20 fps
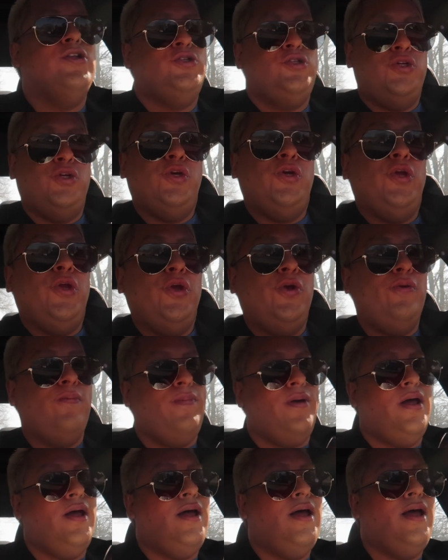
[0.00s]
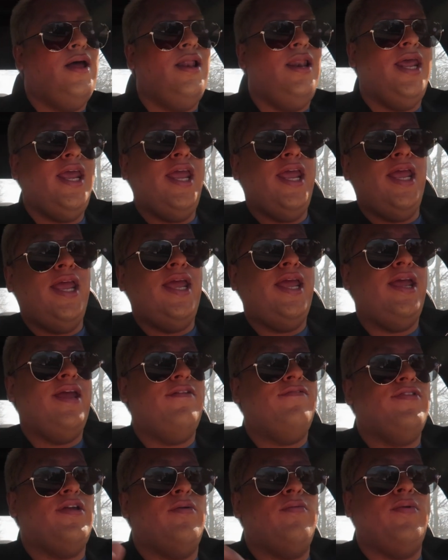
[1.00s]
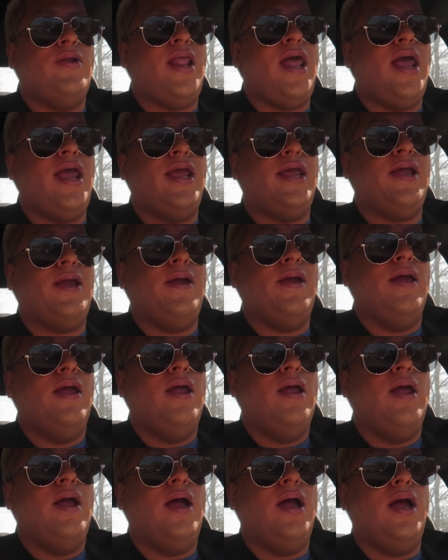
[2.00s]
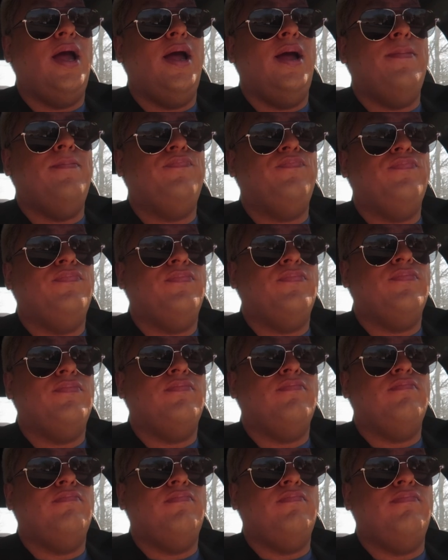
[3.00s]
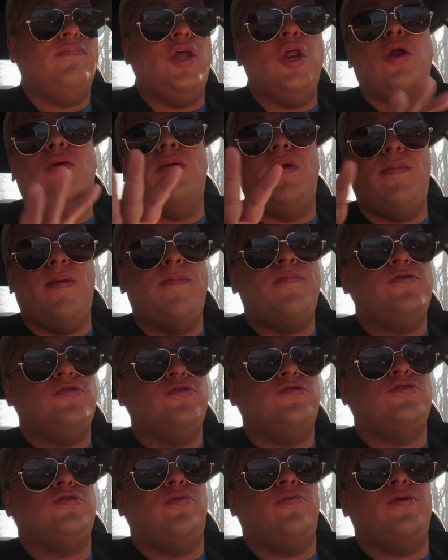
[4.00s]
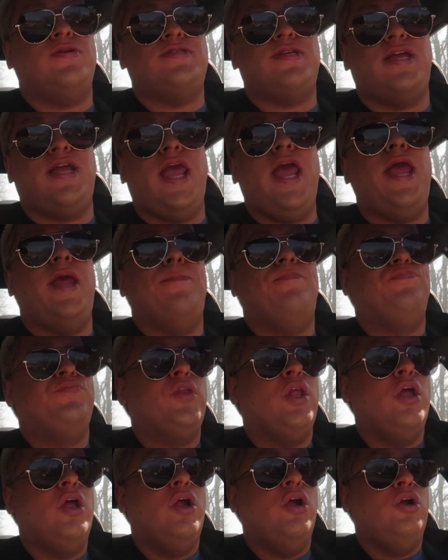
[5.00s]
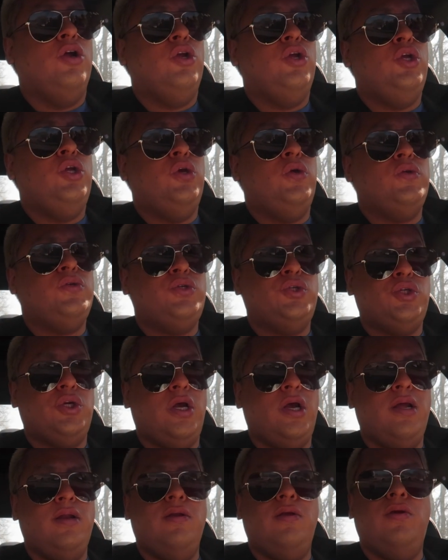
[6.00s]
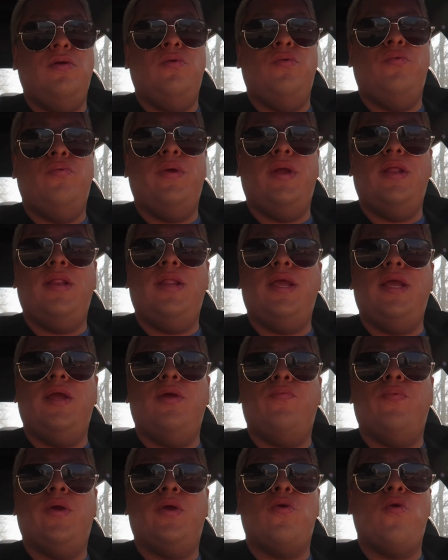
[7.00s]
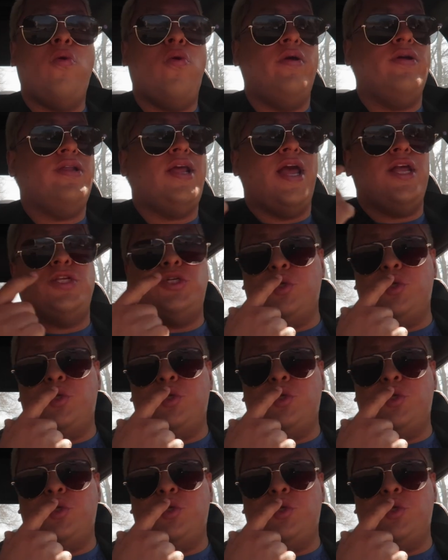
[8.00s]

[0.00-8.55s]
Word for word: Do you believe? They were like, um, you know, my main producer was like, hey, you should really record that